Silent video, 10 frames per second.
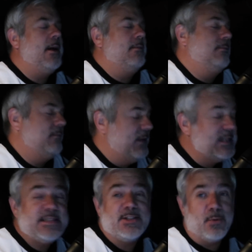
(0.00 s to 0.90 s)
now.
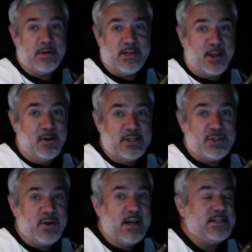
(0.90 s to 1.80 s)
It's still
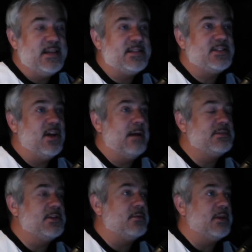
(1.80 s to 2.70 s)
ridiculous, you guys. It's still
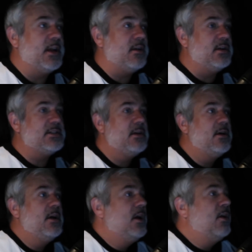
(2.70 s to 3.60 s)
absolutely ridiculous.
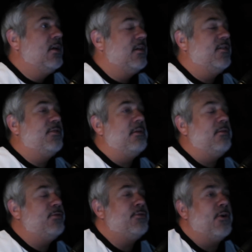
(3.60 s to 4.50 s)

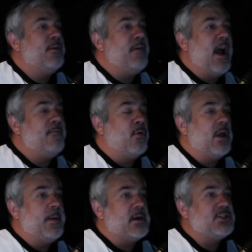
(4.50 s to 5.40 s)
35,
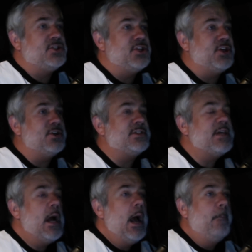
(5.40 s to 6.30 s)
40 pairs of
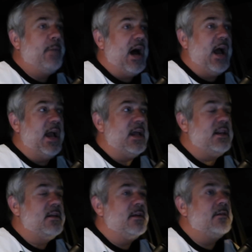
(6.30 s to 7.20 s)
shoes, but
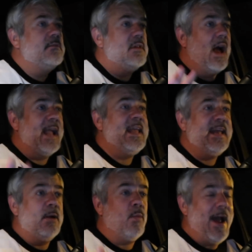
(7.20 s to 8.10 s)
I
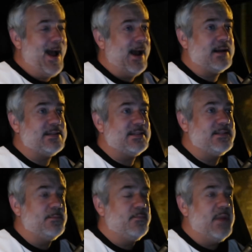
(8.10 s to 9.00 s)
can get
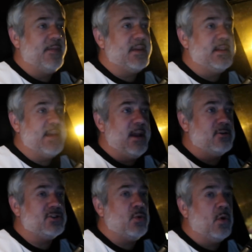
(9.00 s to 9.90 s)
racks at the
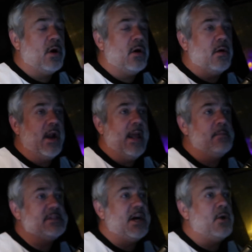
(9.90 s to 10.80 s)
container store or on
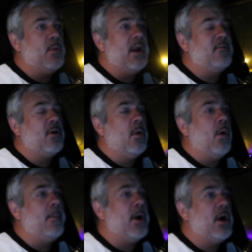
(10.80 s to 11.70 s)
Amazon or whatever or at
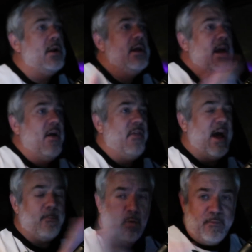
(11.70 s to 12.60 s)
Walmart
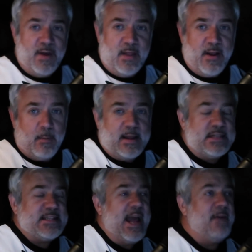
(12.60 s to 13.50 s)
that will fit in there
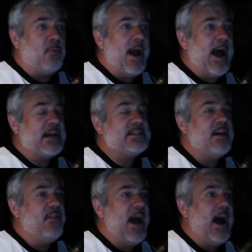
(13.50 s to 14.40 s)
because they have
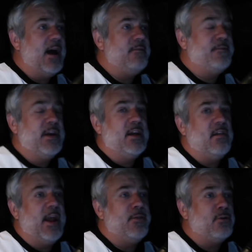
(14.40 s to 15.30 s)
racks that
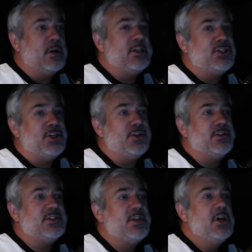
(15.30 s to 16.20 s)
fit like 30
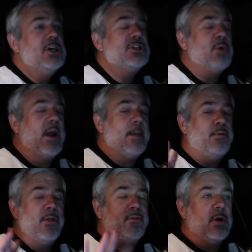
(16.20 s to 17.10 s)
shoes. So I can
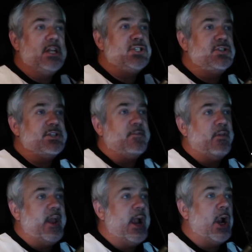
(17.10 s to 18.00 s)
put 30 shoes
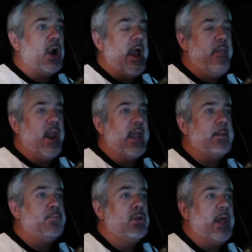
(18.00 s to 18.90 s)
over there and then I
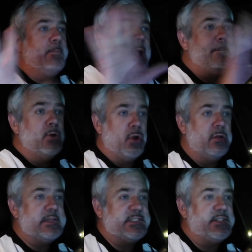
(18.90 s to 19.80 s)
can put like my
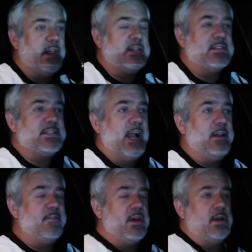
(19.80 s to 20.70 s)
boots to like the
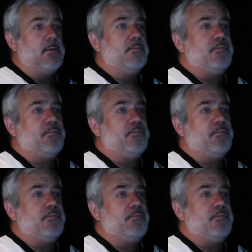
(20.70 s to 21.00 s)
side of it